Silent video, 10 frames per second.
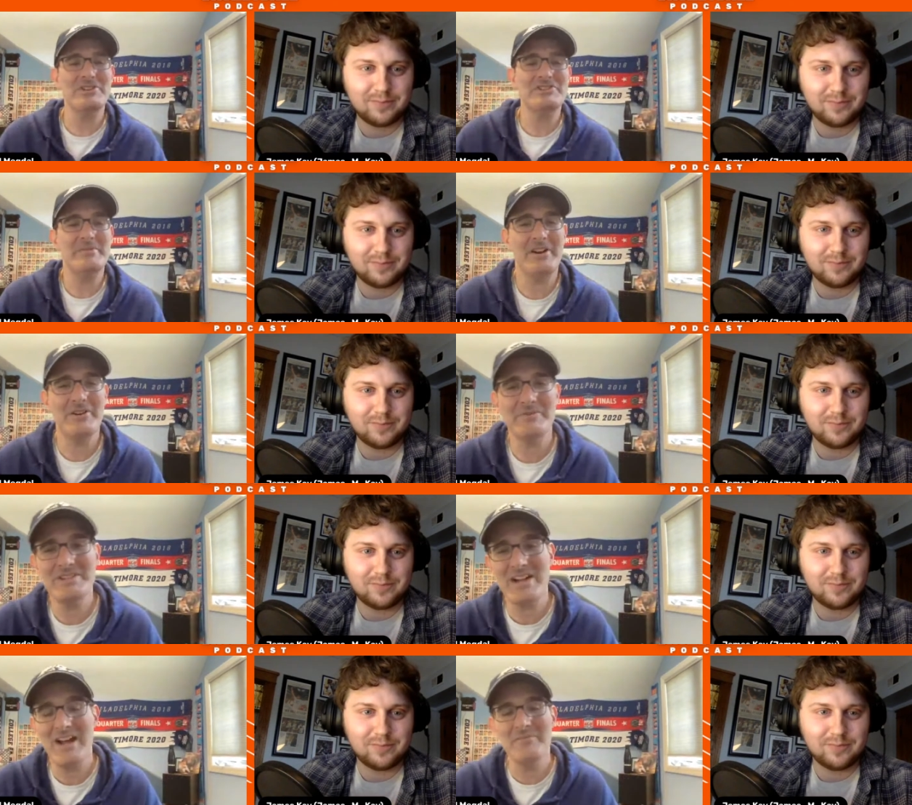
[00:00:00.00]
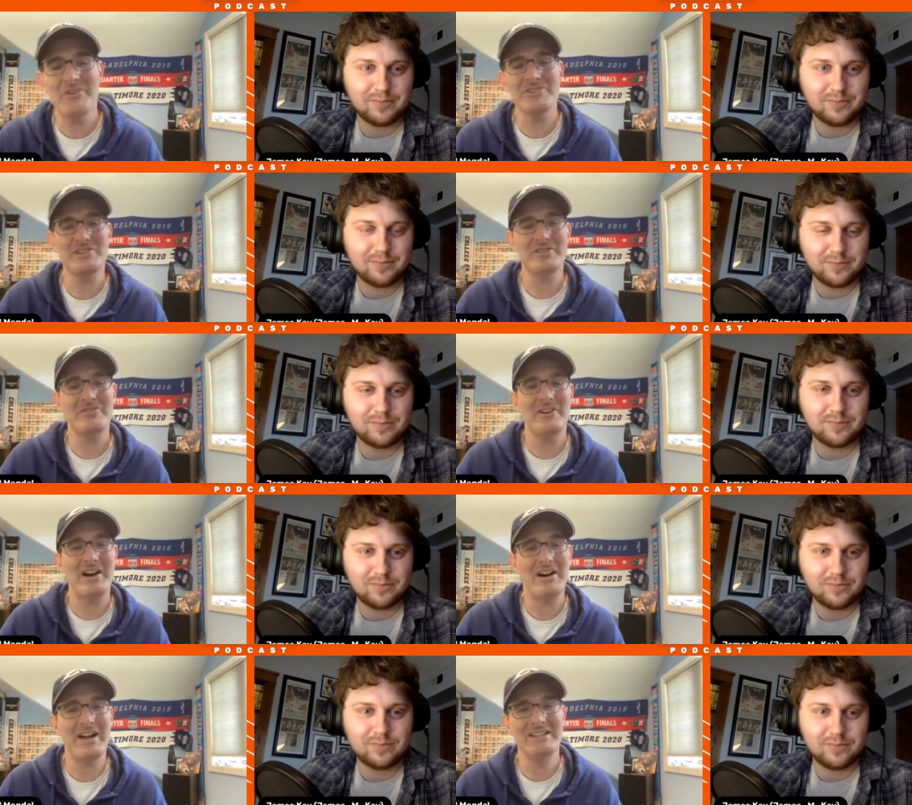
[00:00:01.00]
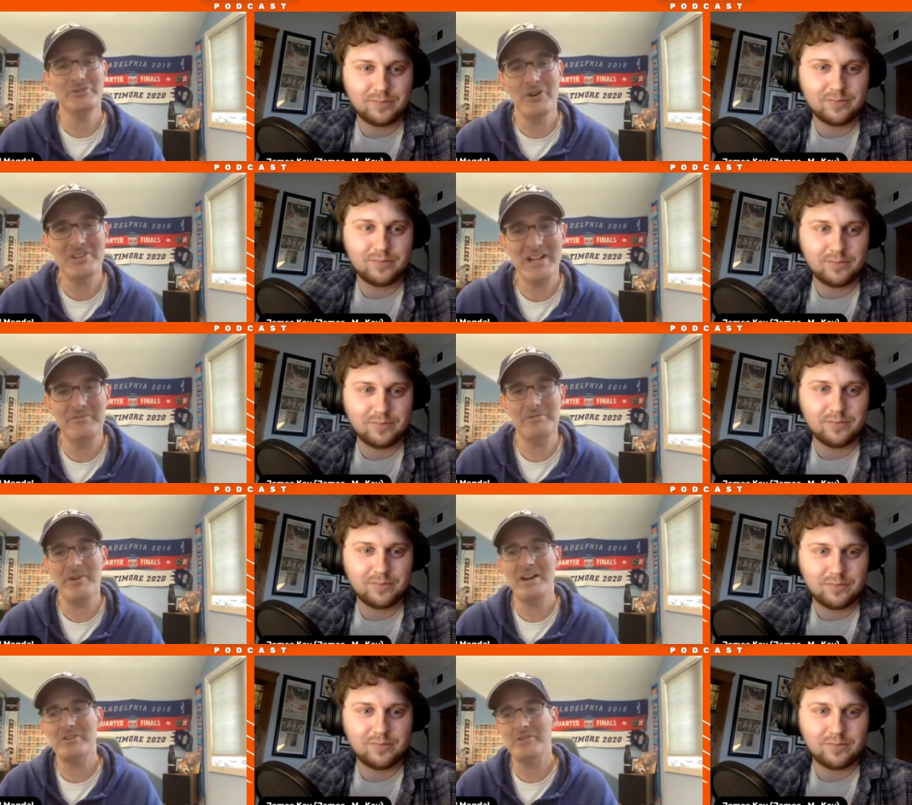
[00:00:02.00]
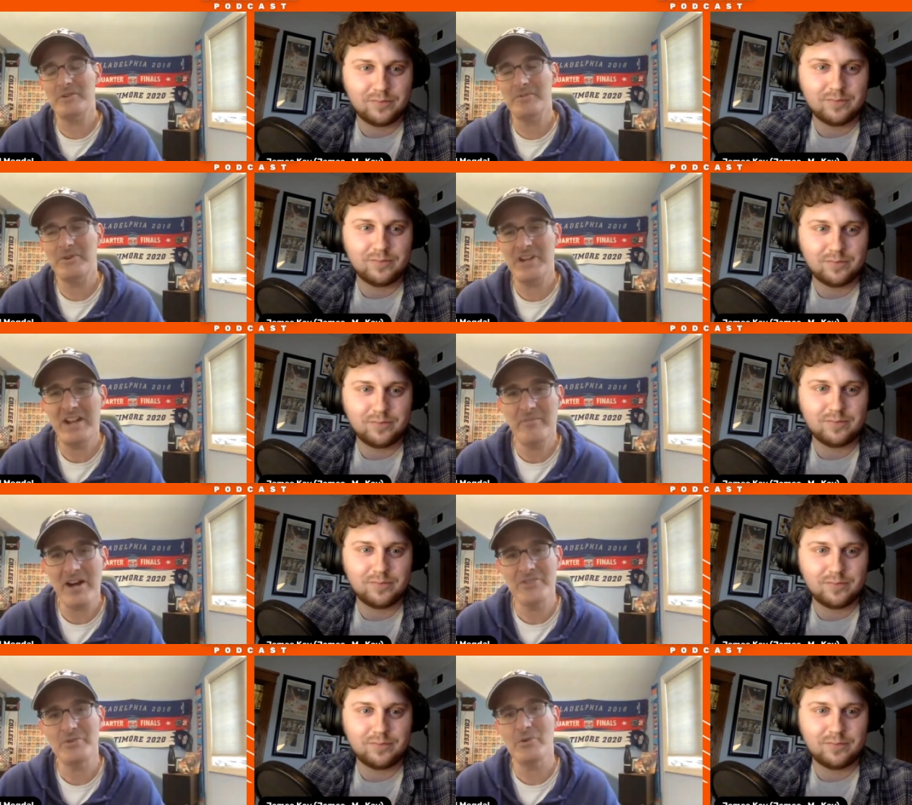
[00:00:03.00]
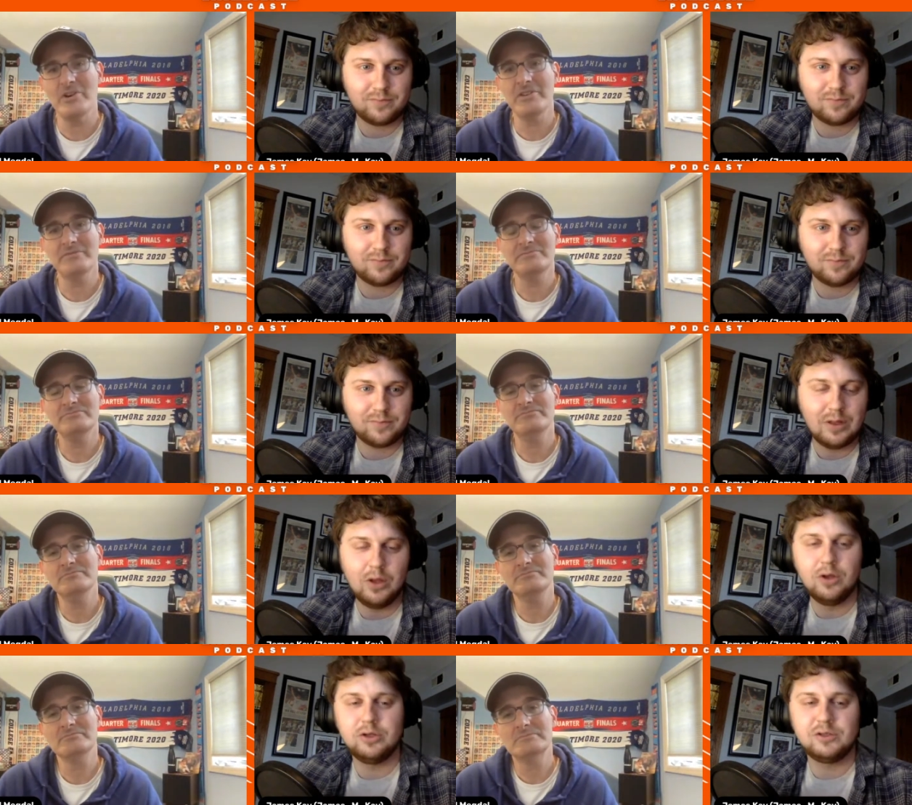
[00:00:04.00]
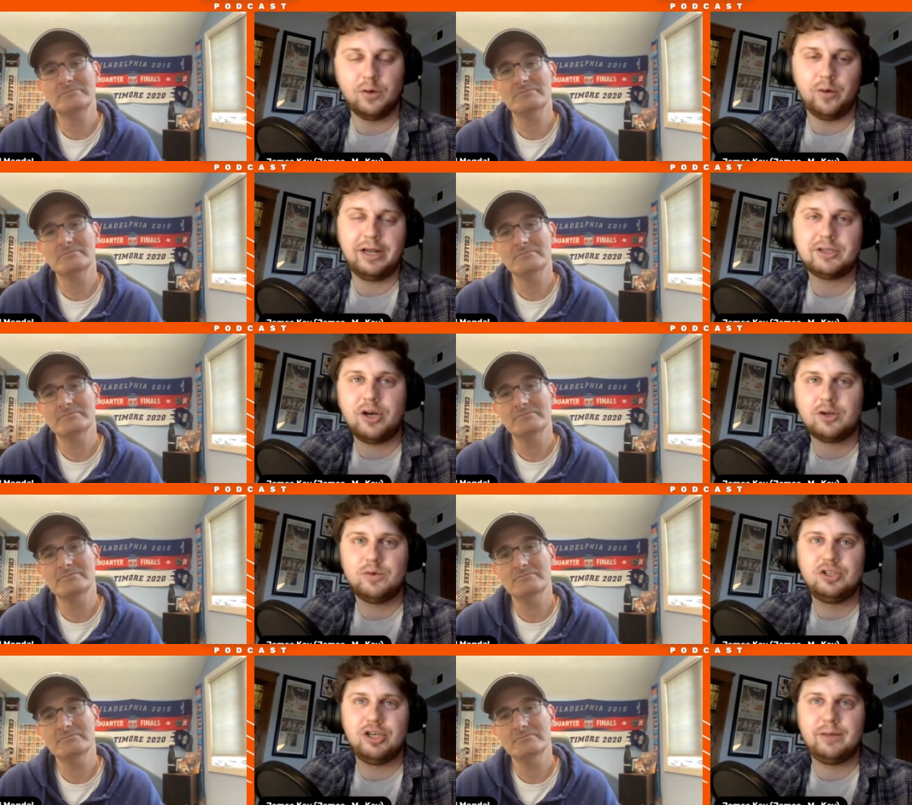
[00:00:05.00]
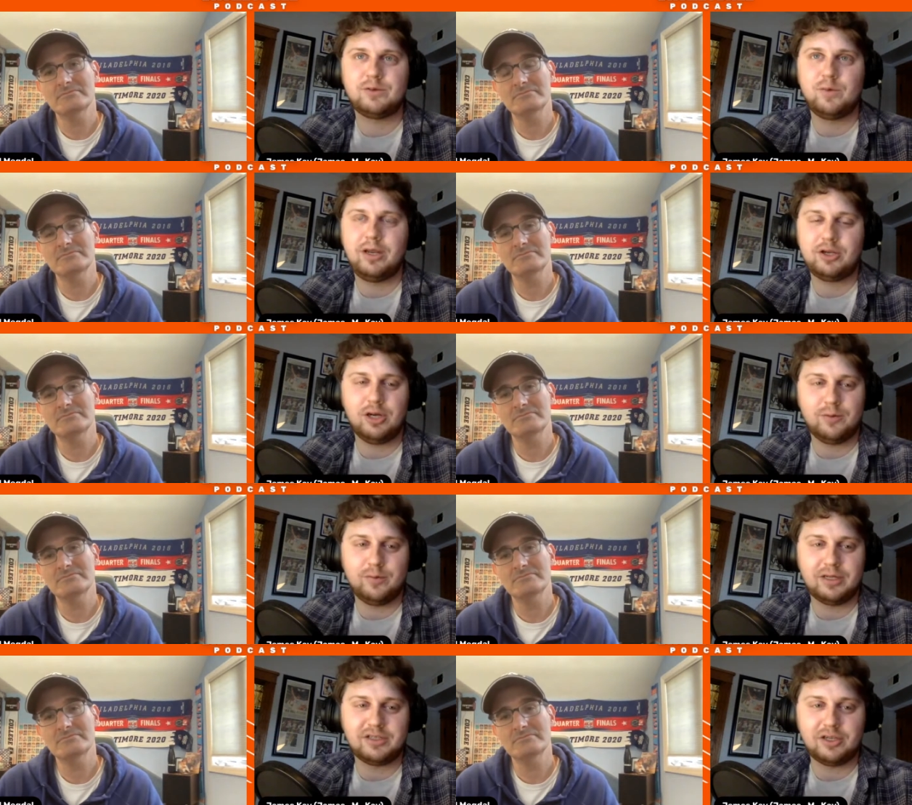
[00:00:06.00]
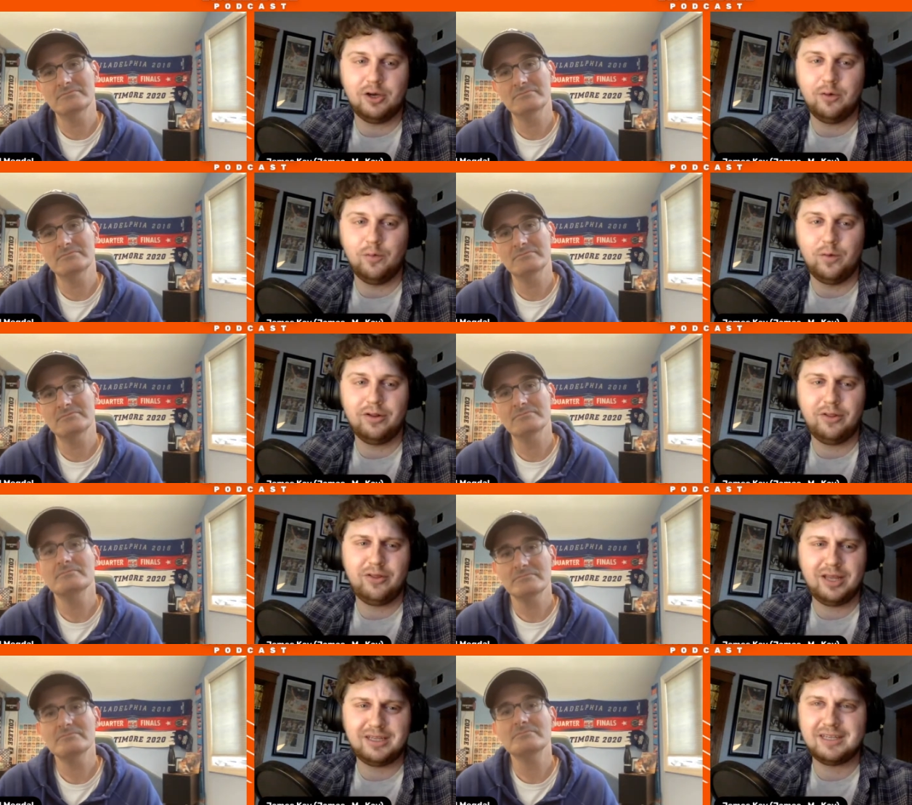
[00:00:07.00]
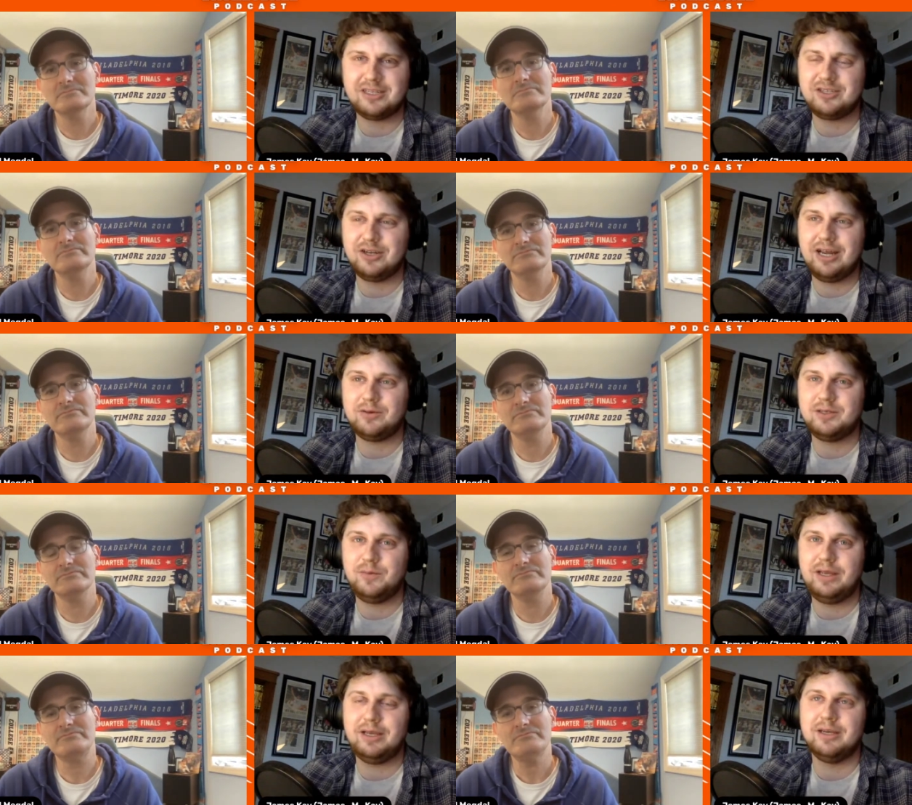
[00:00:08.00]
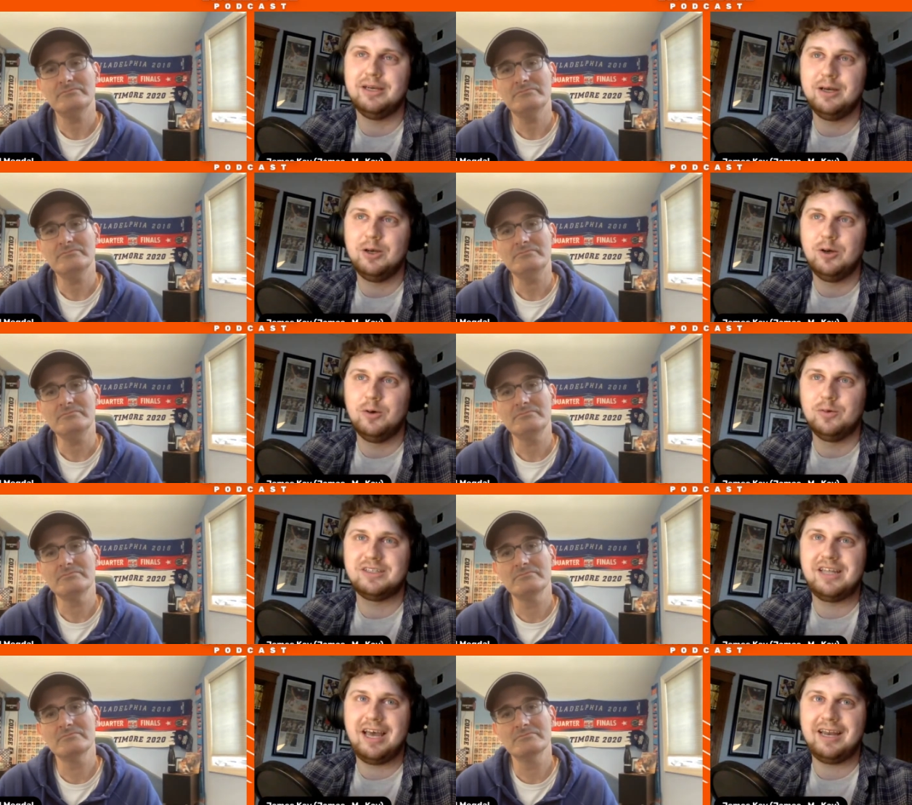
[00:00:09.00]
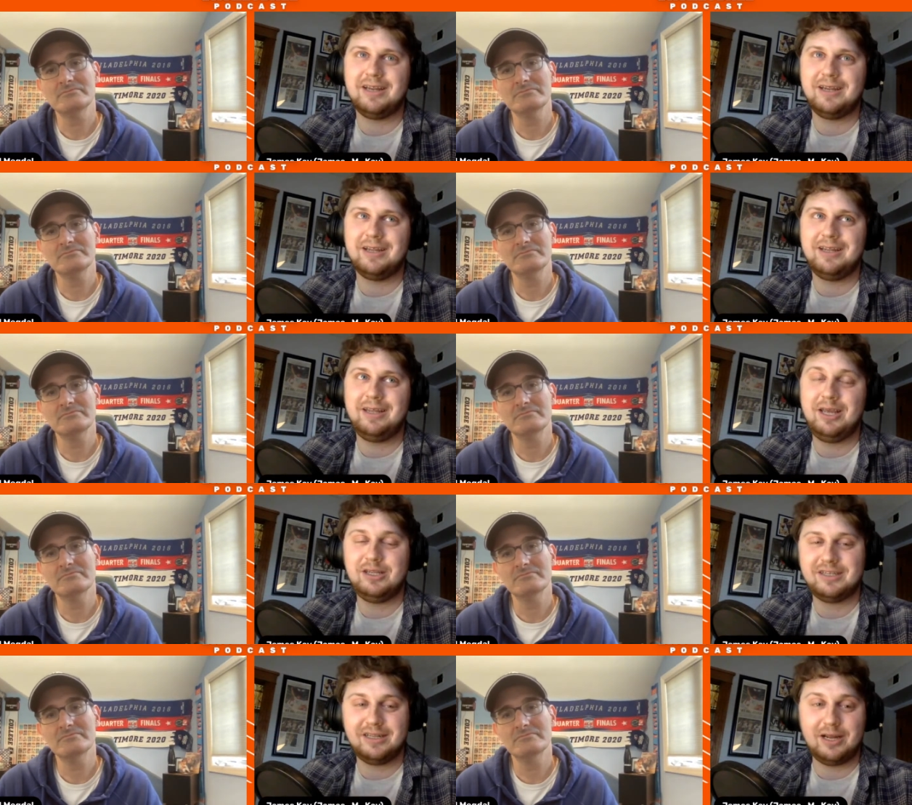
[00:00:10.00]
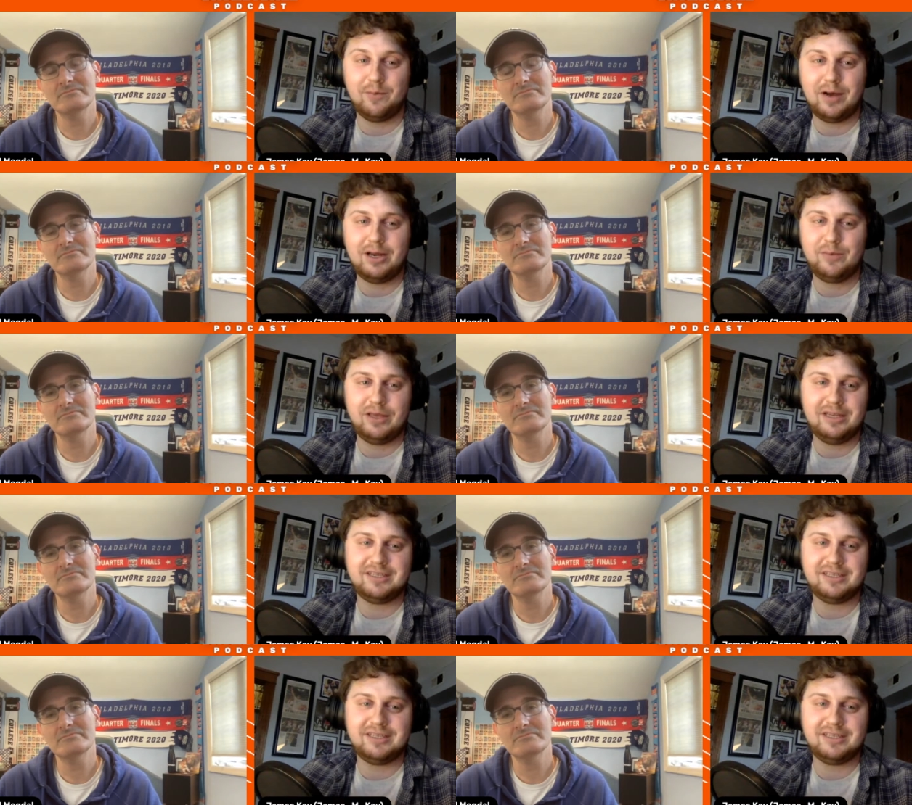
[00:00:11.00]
Speaker 1: you see about her, because I am also uh, a longtime admirer of her game on the court. So when I talked
Speaker 2: with James Wade a couple months ago, one of the things that stood out to me was that he said that Imani McGee